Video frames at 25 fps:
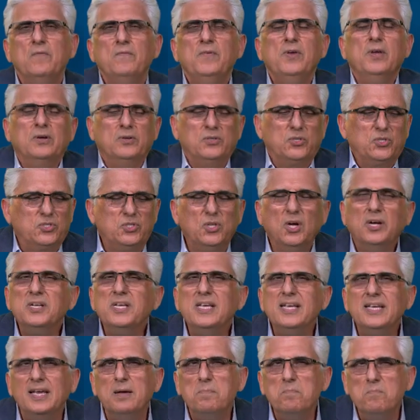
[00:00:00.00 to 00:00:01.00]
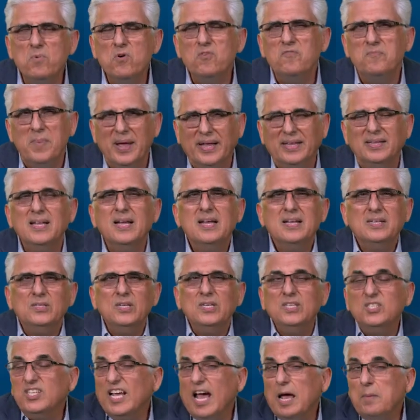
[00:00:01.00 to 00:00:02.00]
We are starting a movement,
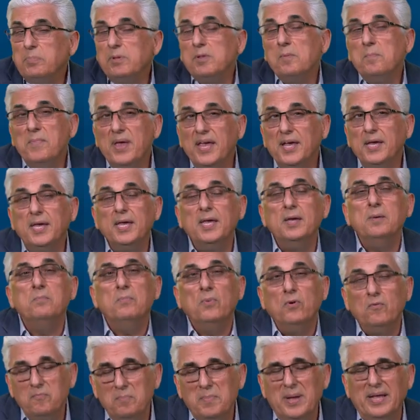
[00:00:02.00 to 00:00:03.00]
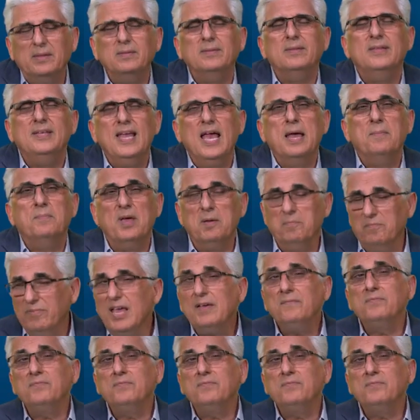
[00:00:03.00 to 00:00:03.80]
disciple making movement, DMM.